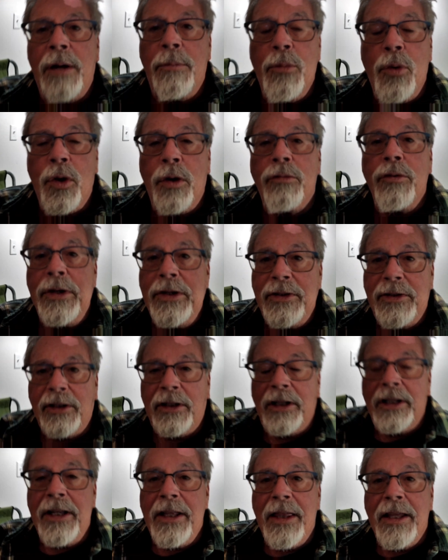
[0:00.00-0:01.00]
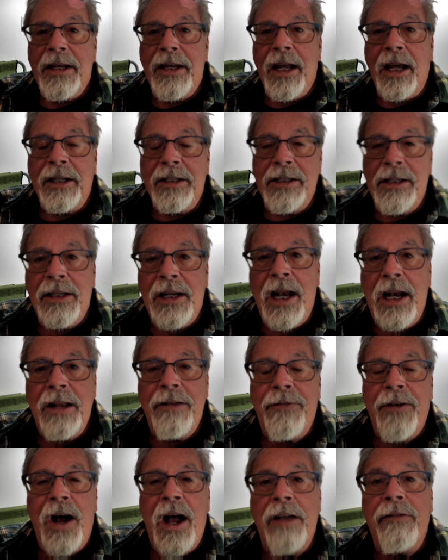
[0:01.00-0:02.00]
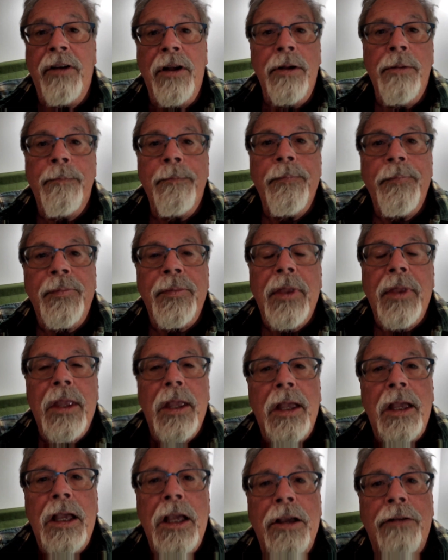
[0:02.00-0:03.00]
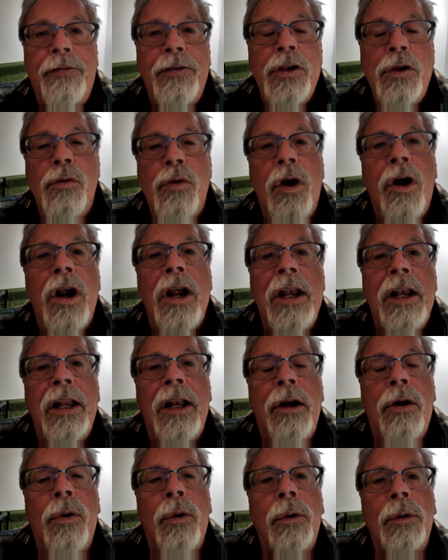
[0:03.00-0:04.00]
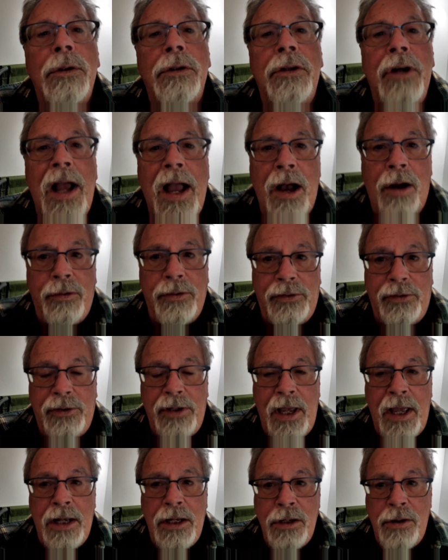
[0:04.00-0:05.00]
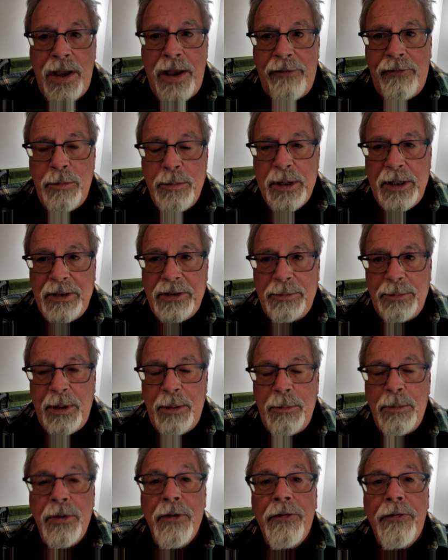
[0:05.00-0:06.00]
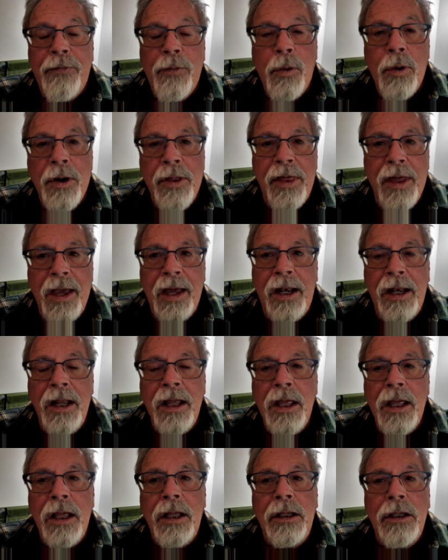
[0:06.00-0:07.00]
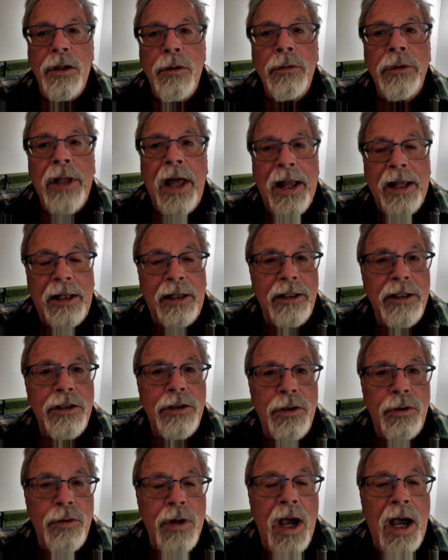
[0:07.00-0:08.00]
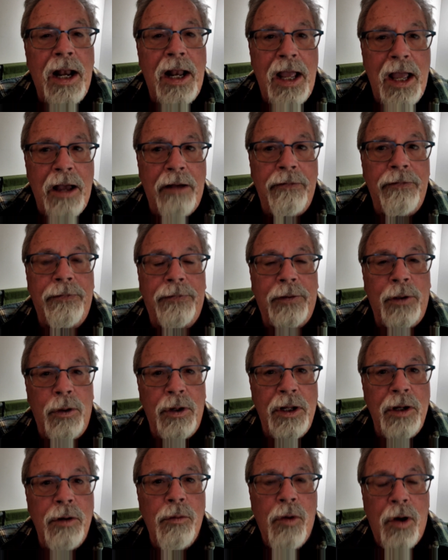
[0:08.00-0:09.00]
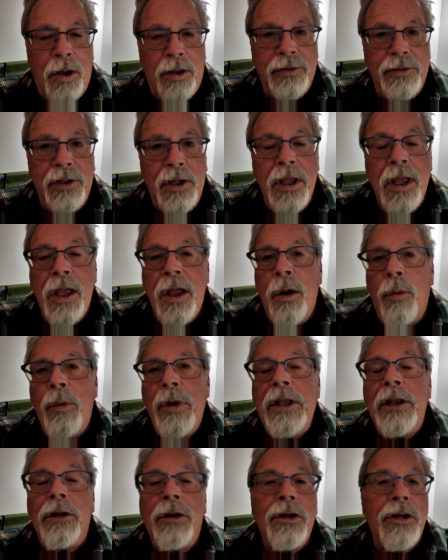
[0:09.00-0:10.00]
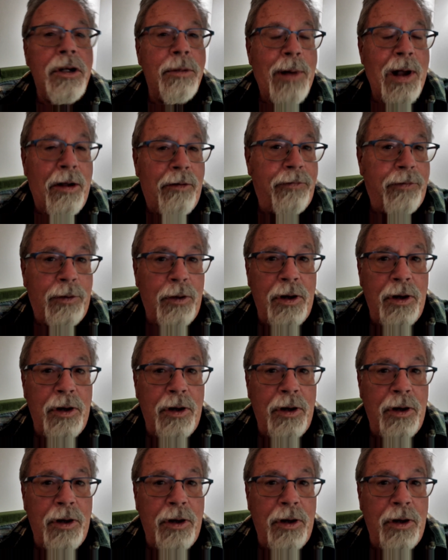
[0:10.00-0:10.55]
more recently than 1985. If you are in an older house and you have a basement, before then, you likely do not have floating walls. We learned about